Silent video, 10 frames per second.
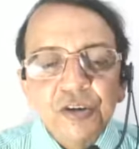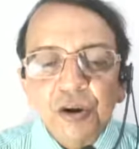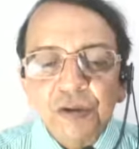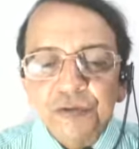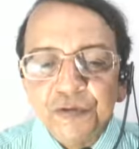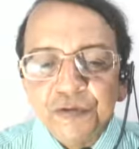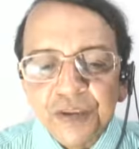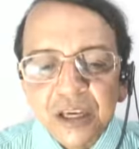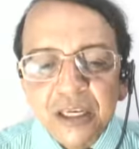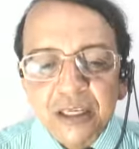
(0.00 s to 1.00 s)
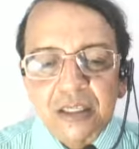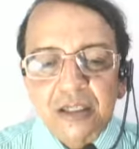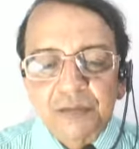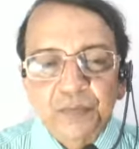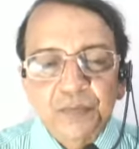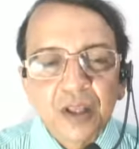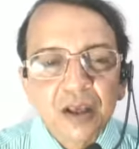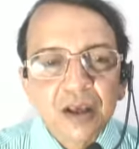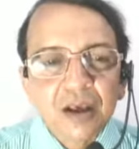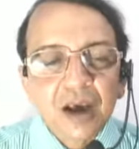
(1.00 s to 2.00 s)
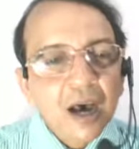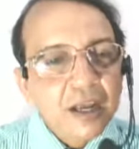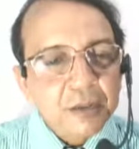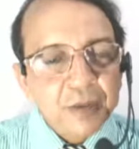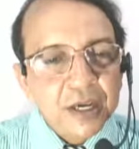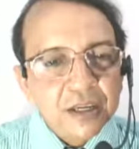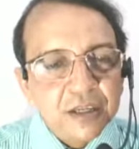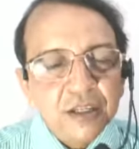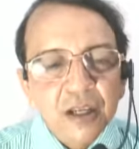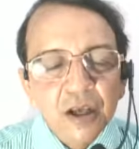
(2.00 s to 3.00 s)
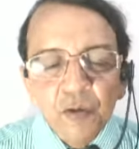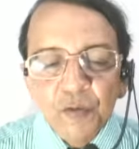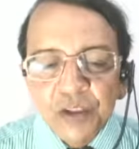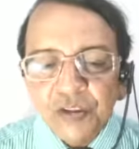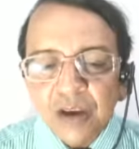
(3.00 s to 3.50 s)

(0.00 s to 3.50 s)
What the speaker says: of wheat? I repeat, which